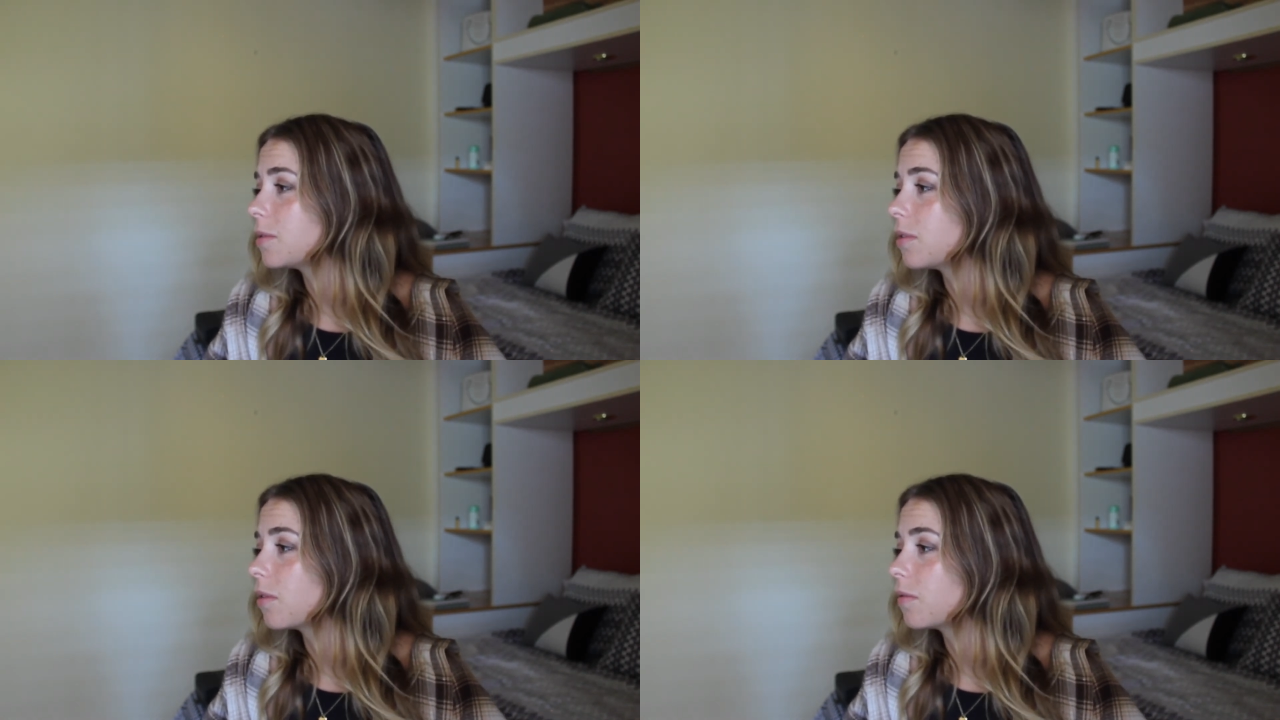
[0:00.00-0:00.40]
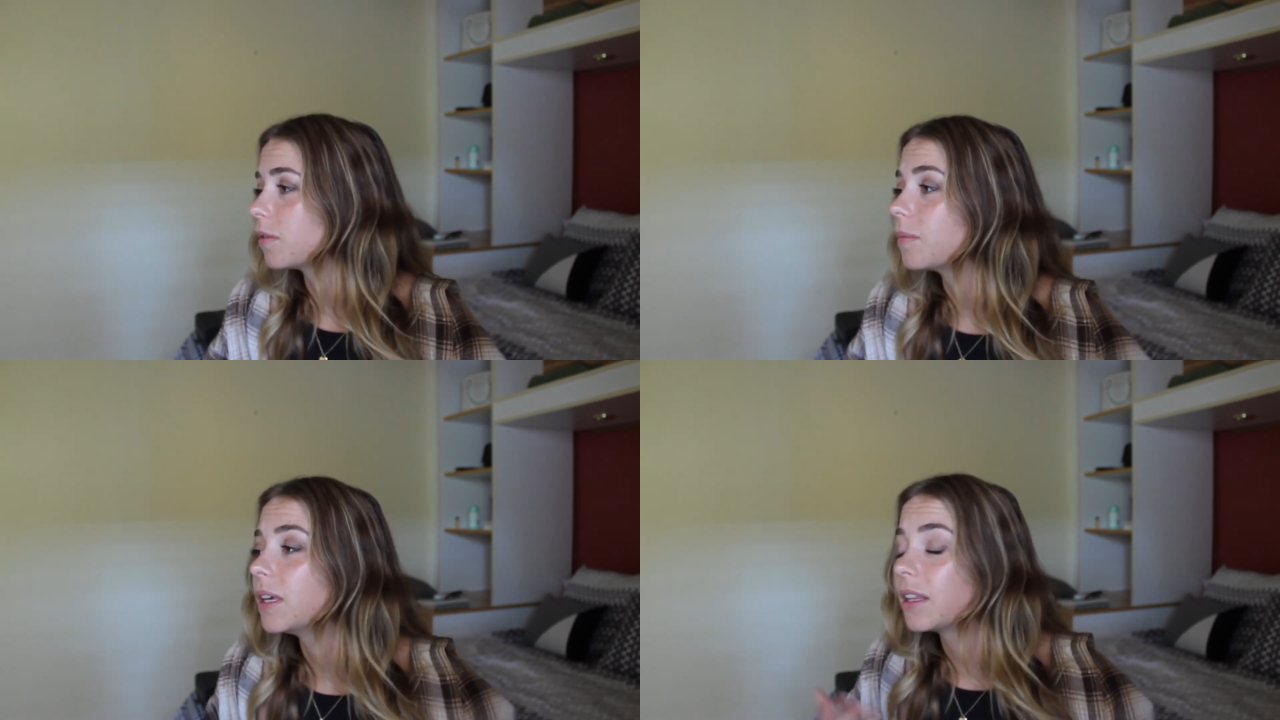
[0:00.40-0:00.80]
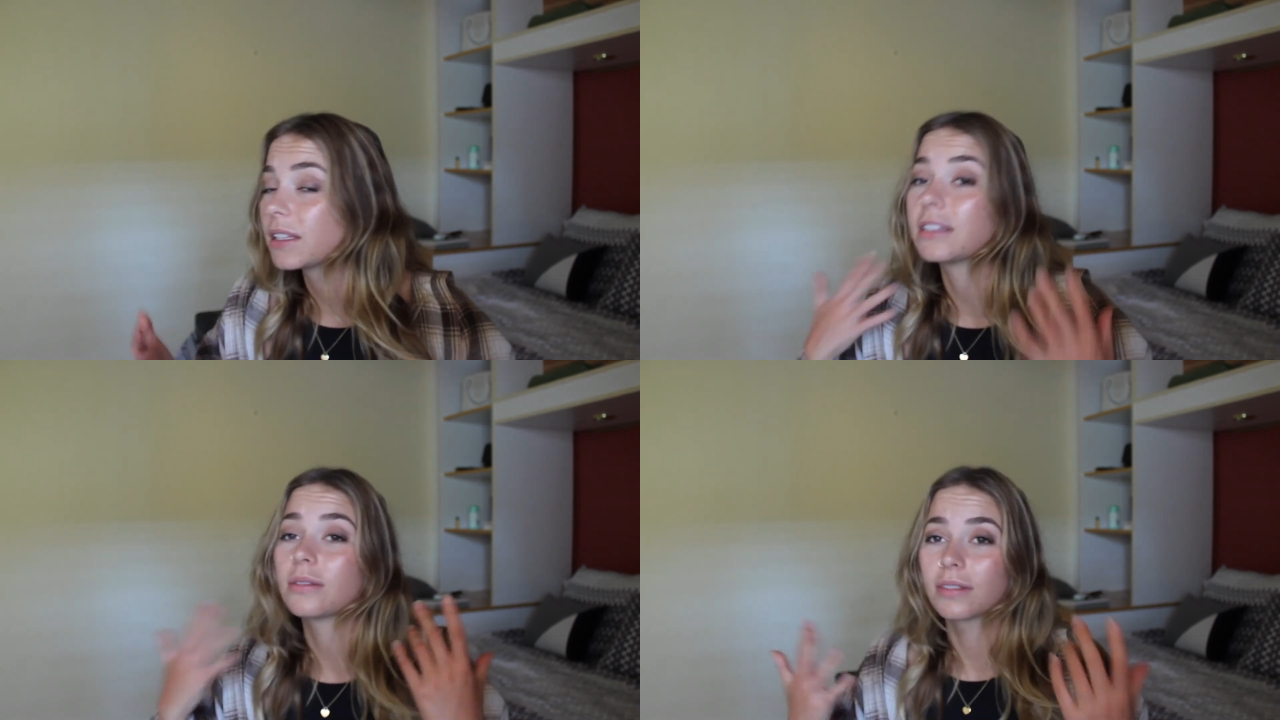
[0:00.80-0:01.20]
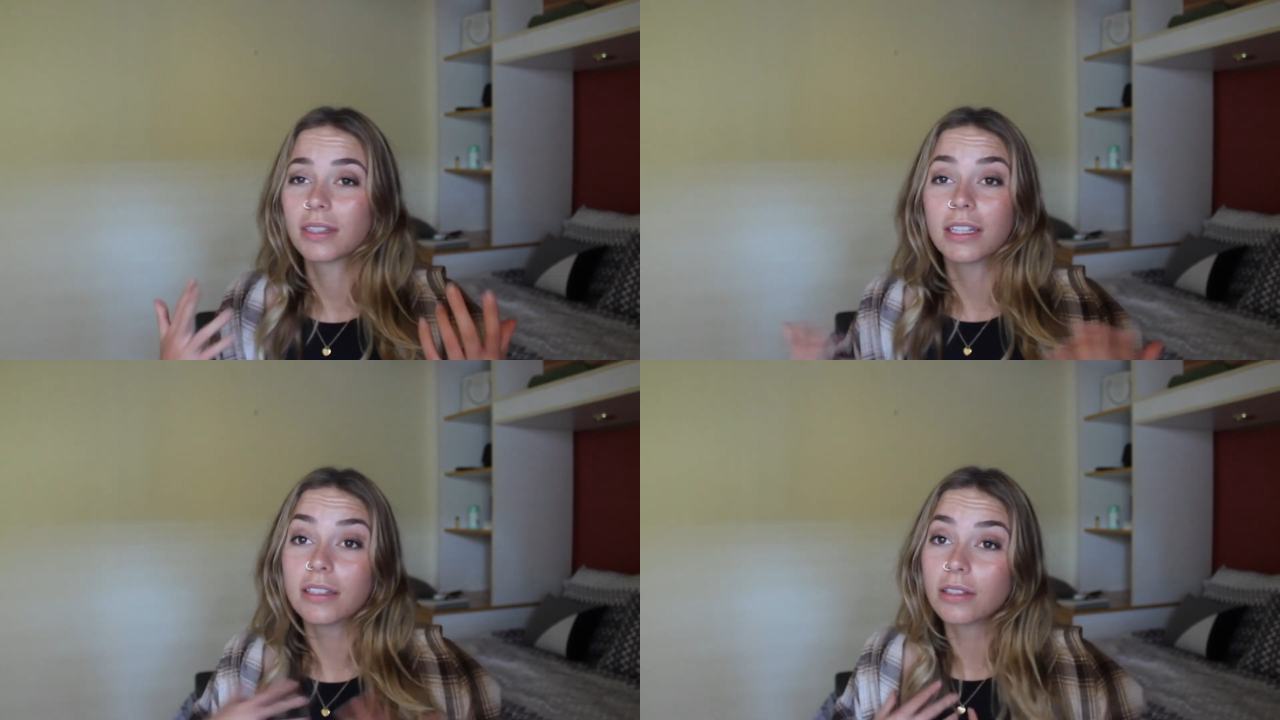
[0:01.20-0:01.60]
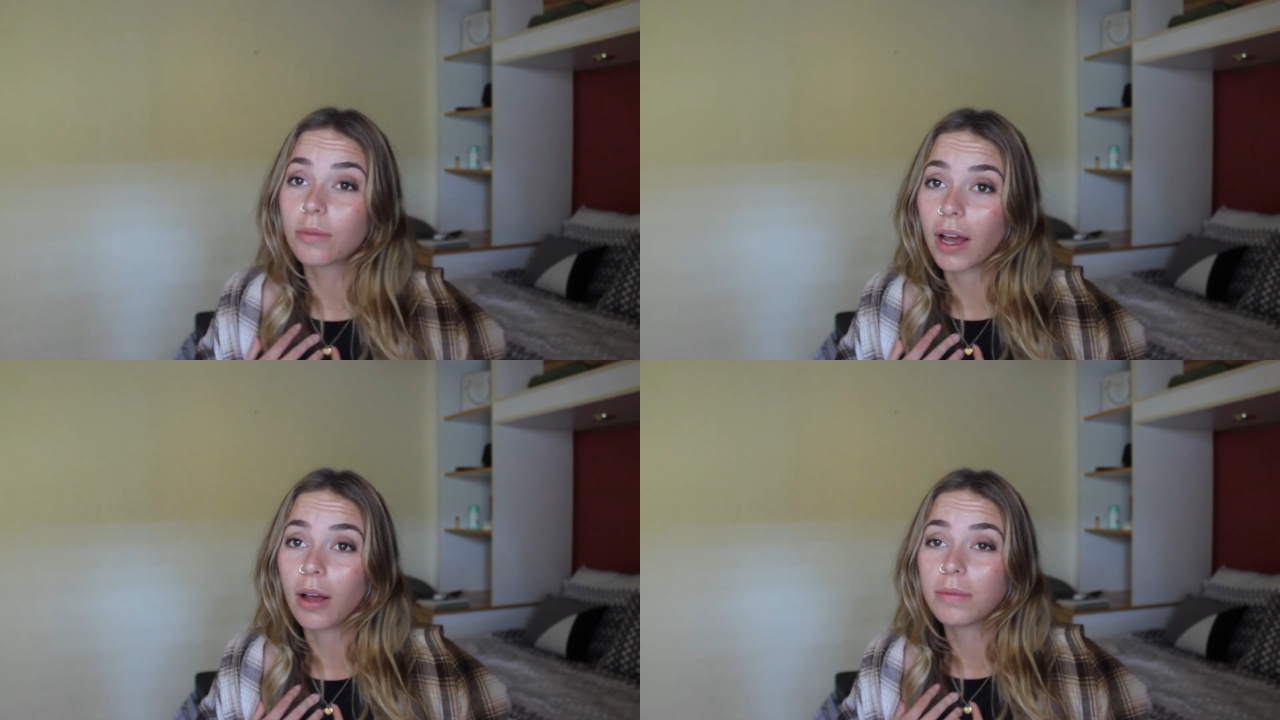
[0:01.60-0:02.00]
So for me, this is
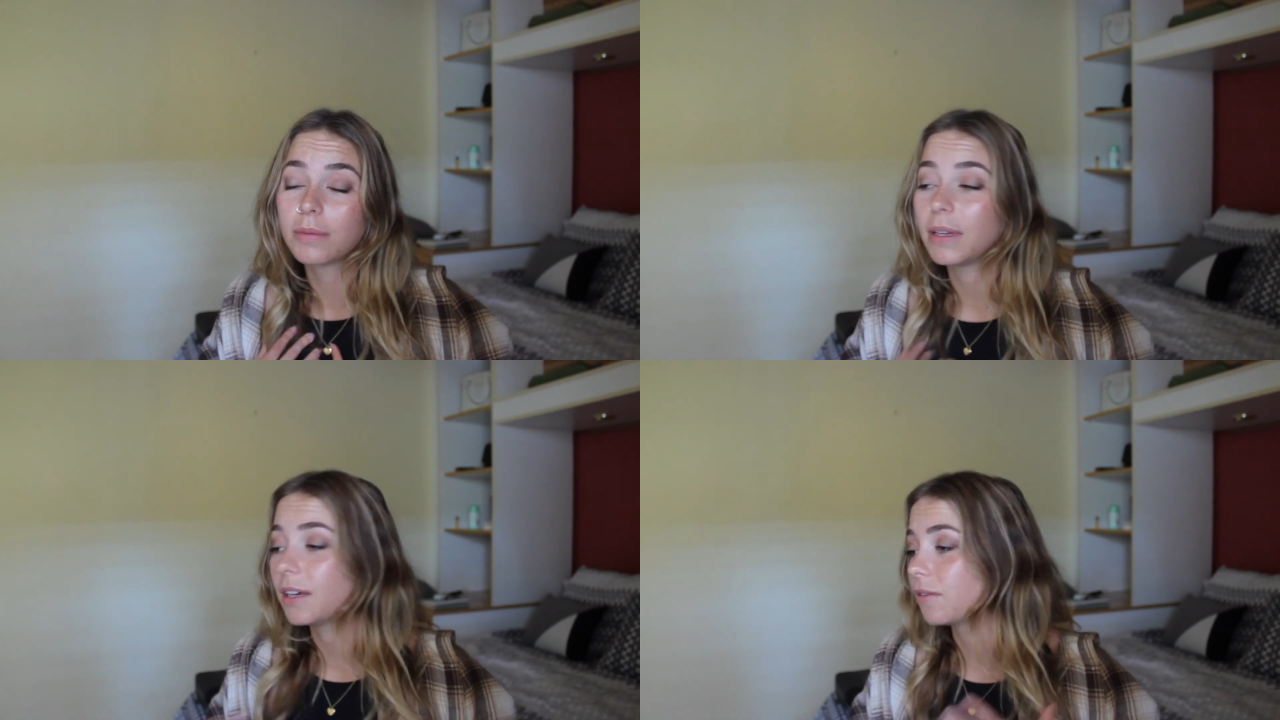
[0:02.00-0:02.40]
what helps me.